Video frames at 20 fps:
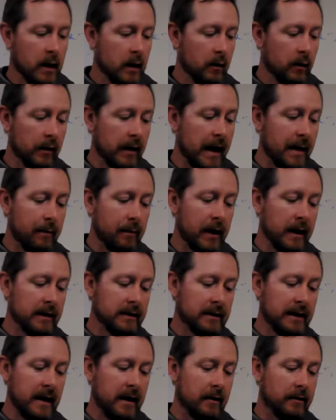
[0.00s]
Well, that
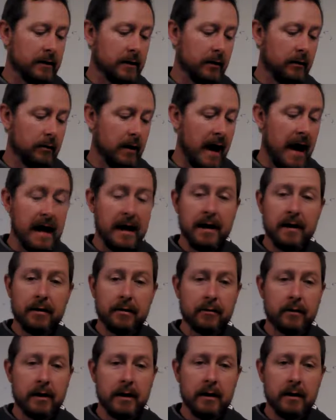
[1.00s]
breaks down to
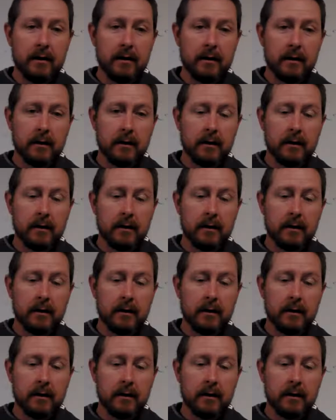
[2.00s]
83